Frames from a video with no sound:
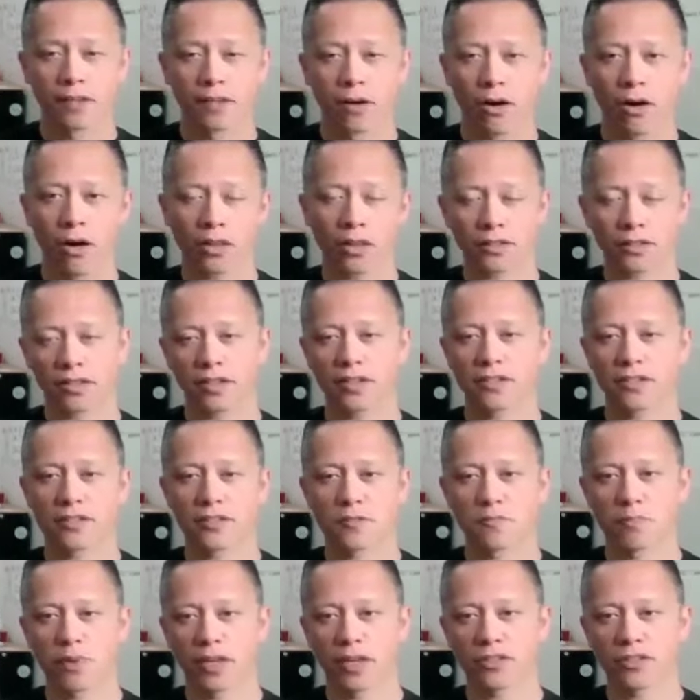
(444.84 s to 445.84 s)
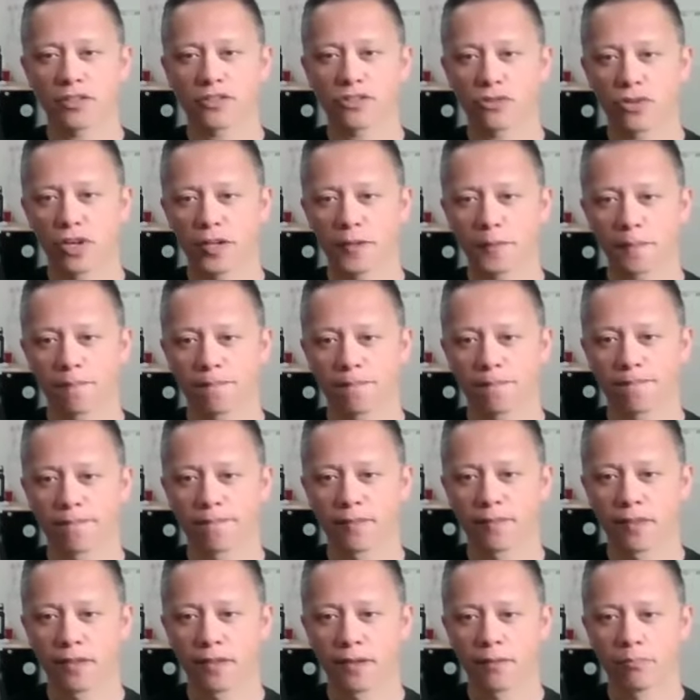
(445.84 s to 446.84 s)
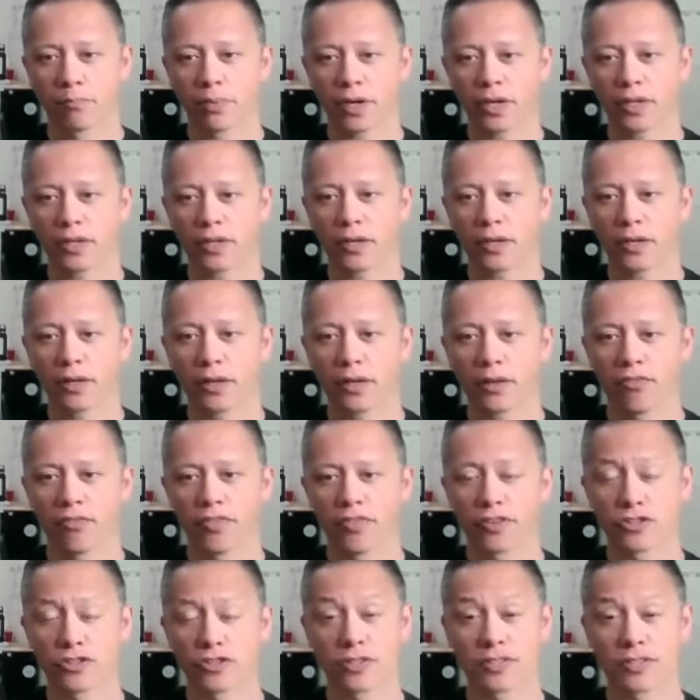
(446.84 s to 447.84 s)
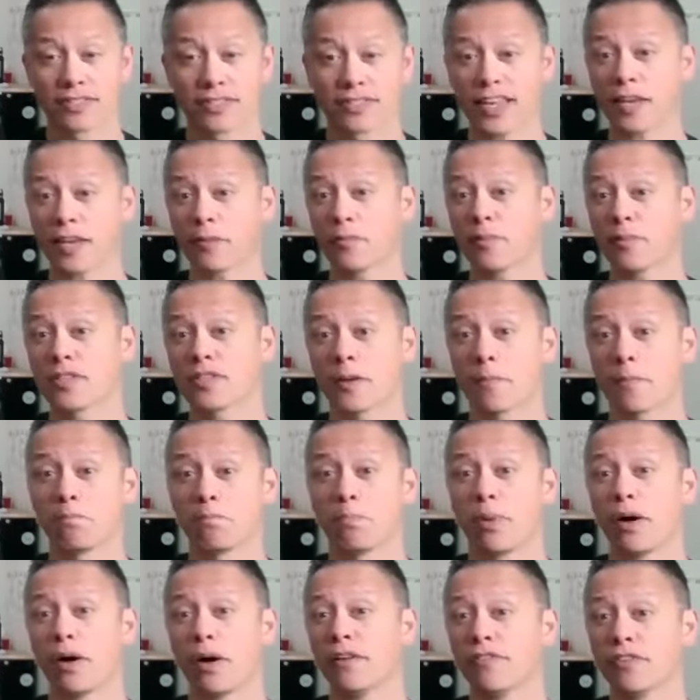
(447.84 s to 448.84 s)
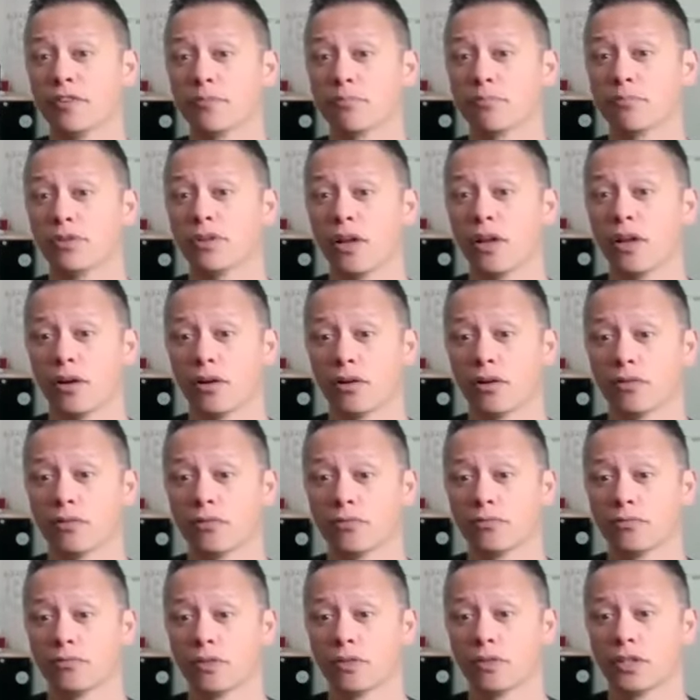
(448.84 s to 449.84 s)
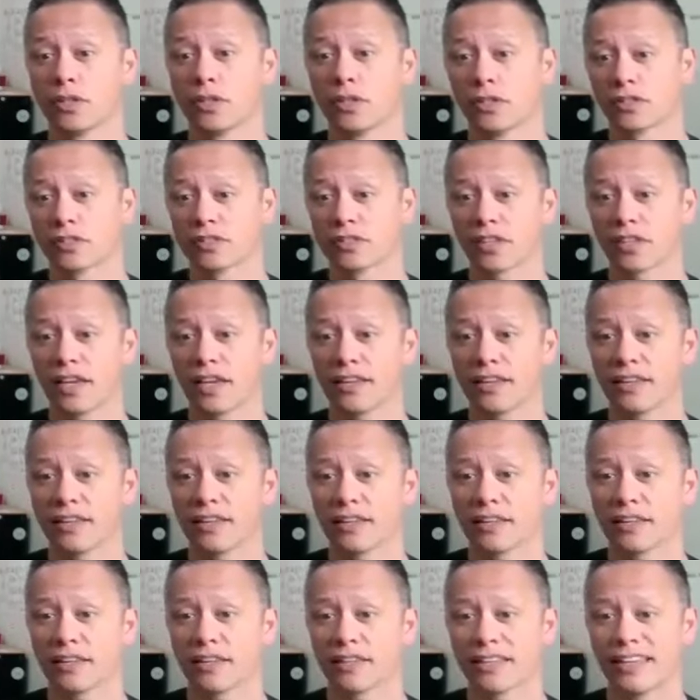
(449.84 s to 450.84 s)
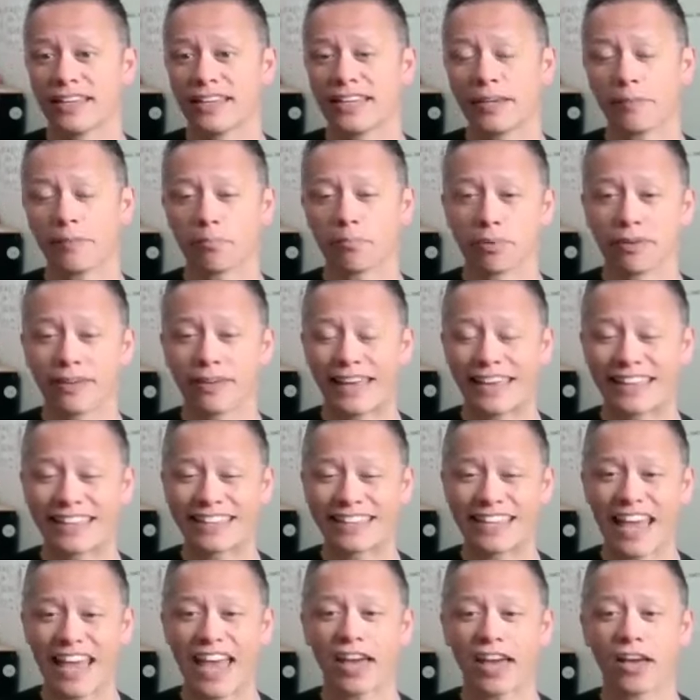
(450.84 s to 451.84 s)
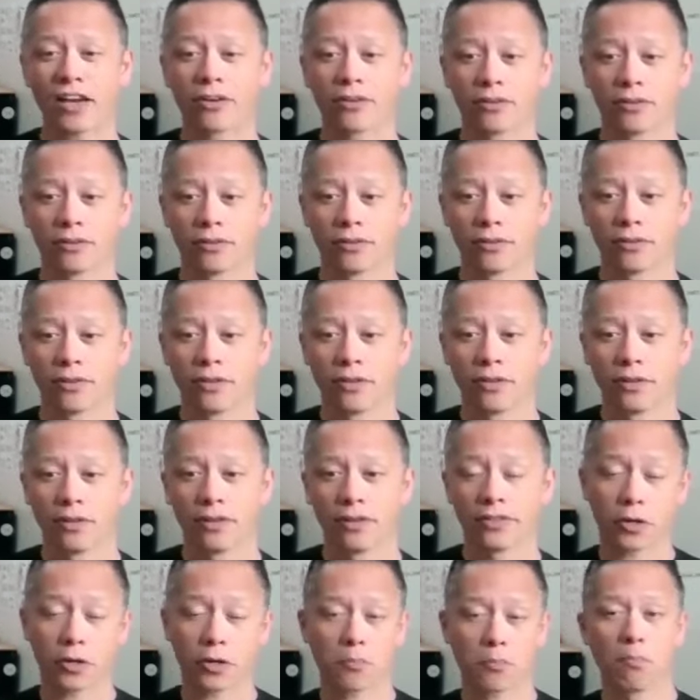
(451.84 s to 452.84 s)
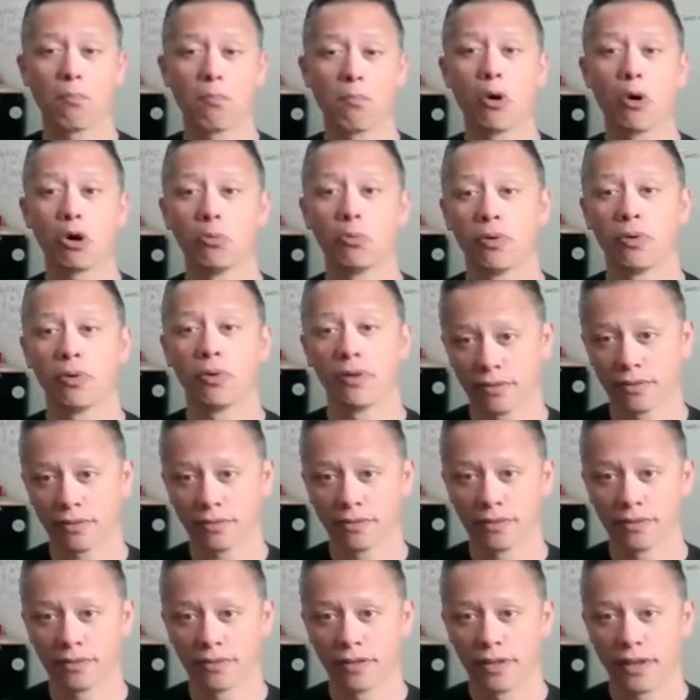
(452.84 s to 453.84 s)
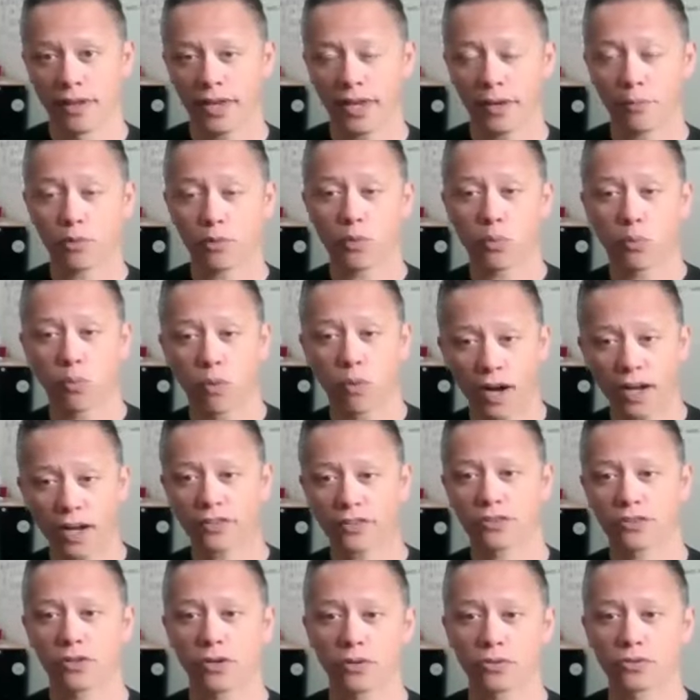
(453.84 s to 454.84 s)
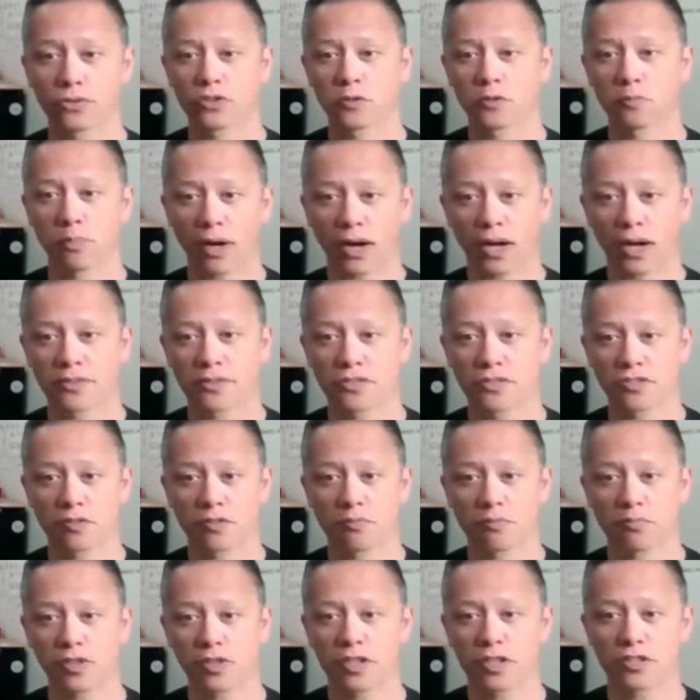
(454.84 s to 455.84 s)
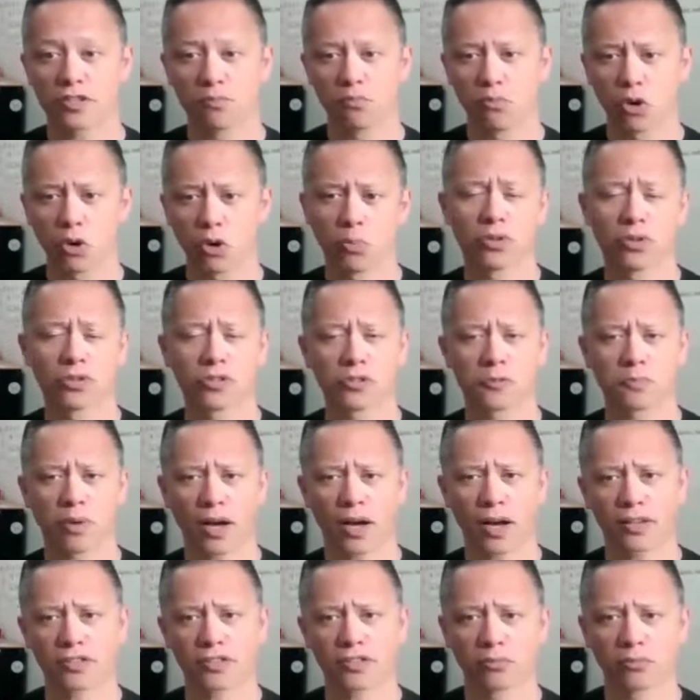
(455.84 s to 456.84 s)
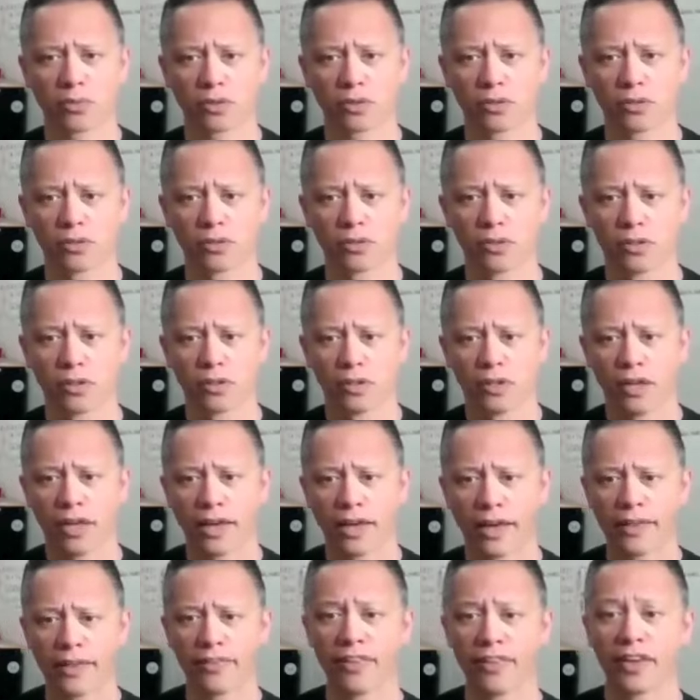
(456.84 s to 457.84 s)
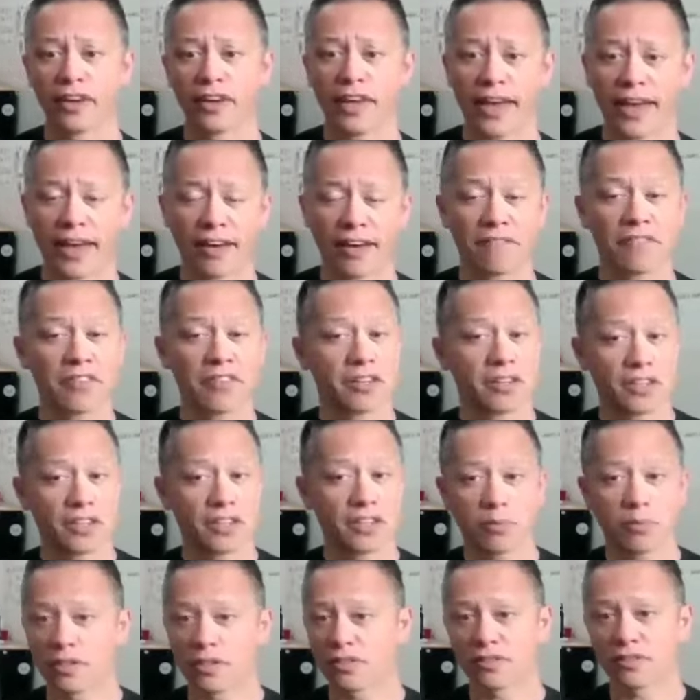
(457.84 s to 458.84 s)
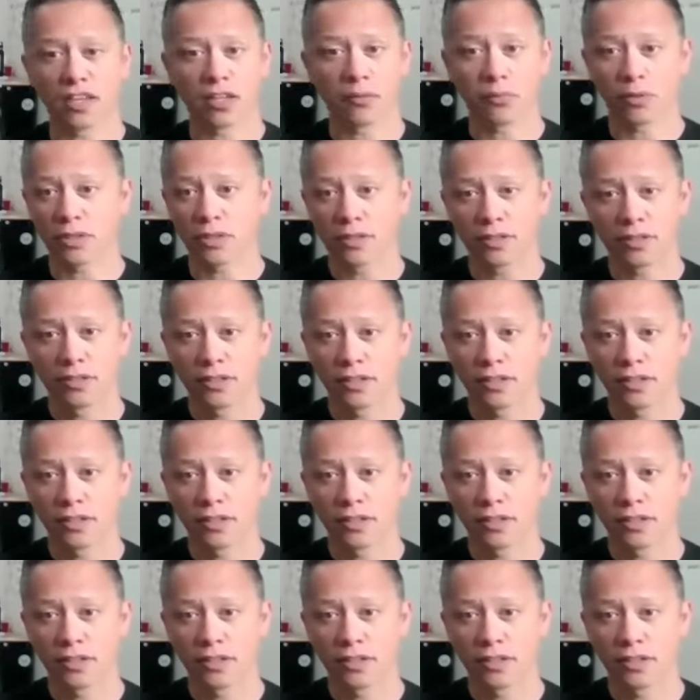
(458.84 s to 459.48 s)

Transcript: All it does is bend and straighten. But the segments above and below, say the hip and the ankle, they're mobile. And we want those spots to be as mobile as possible and then have the knee be stable.